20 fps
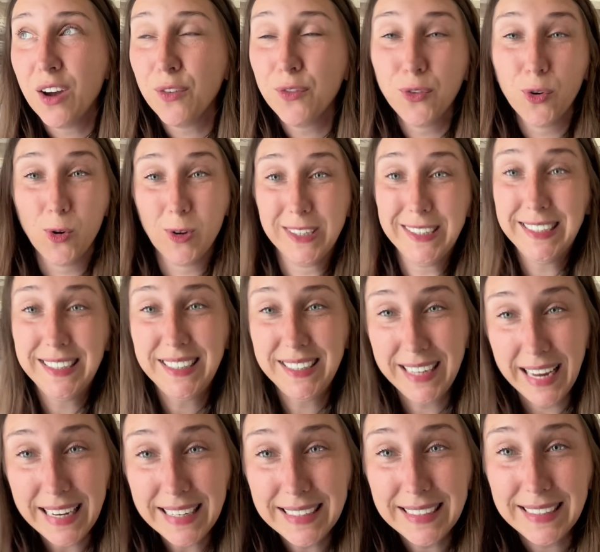for
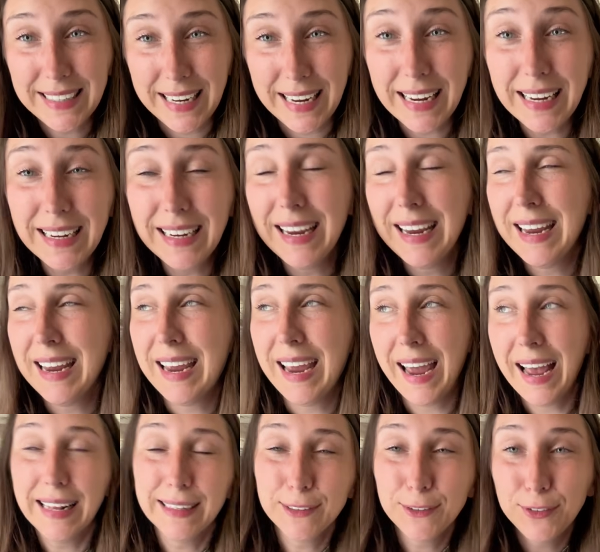standing
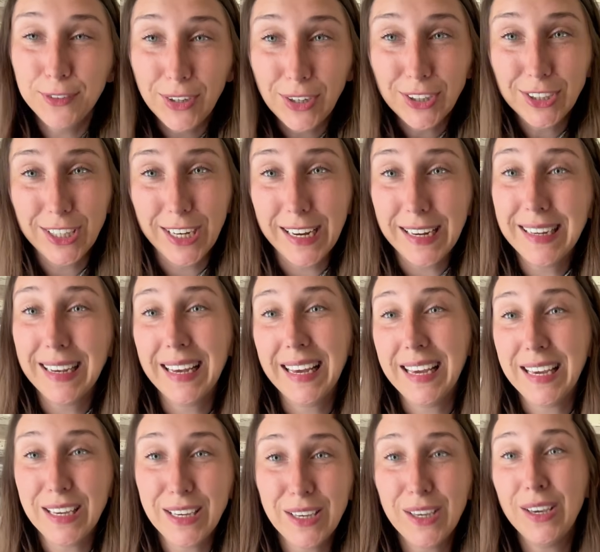and fishing
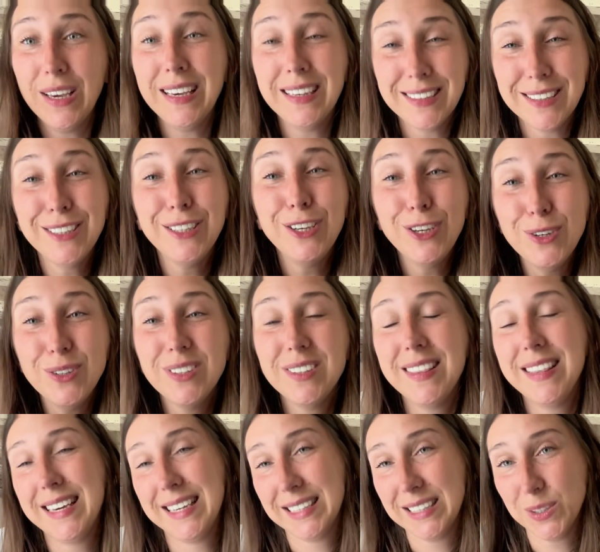is
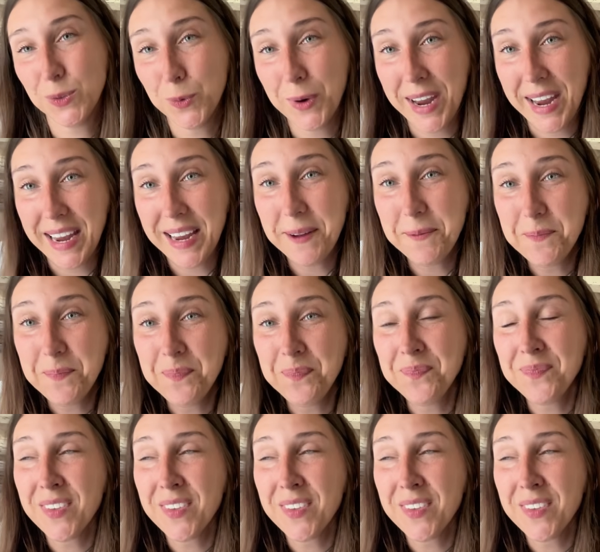used this way.